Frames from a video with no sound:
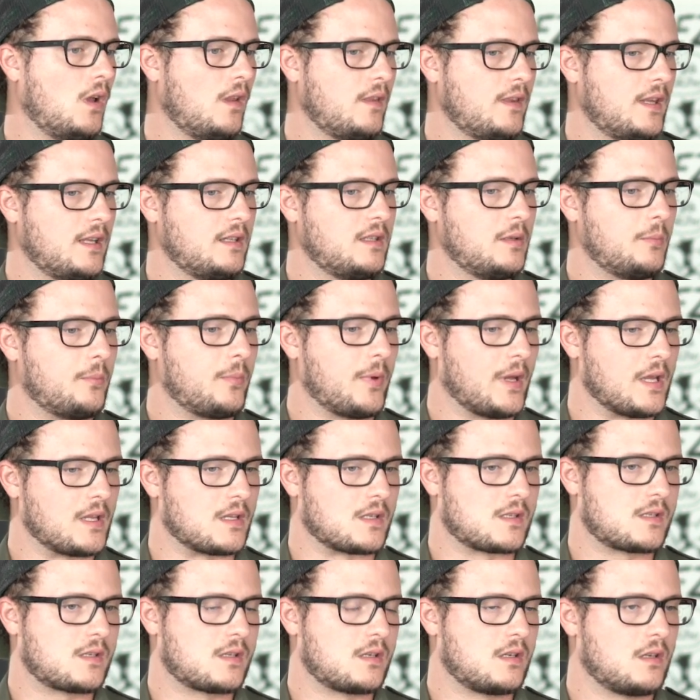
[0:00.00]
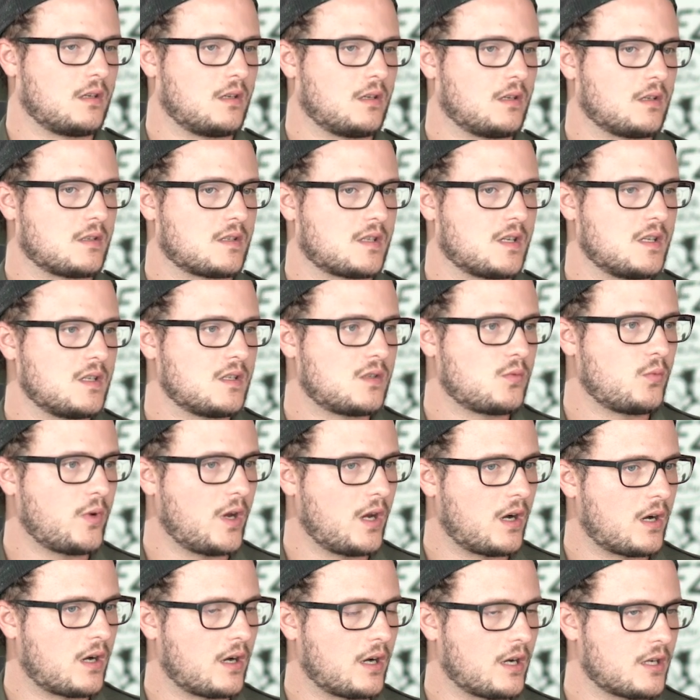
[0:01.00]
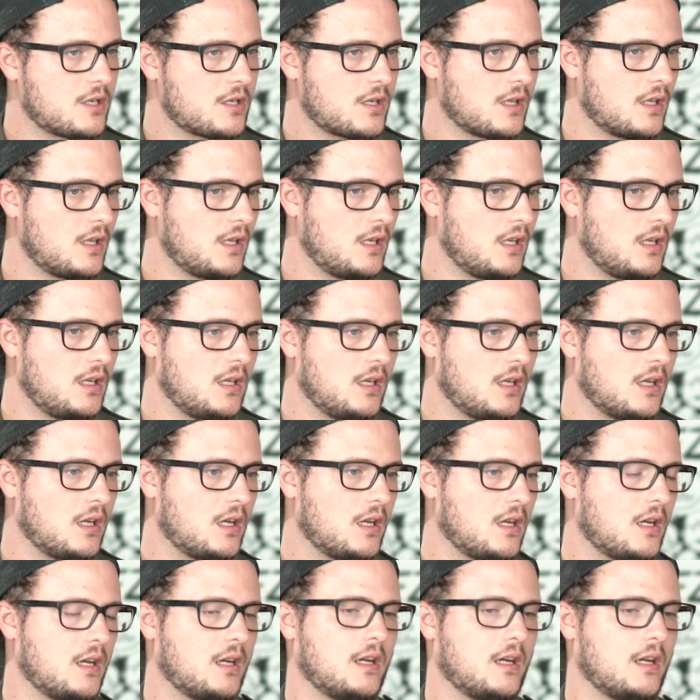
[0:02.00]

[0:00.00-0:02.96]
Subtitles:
Well, that depends. Since we are actually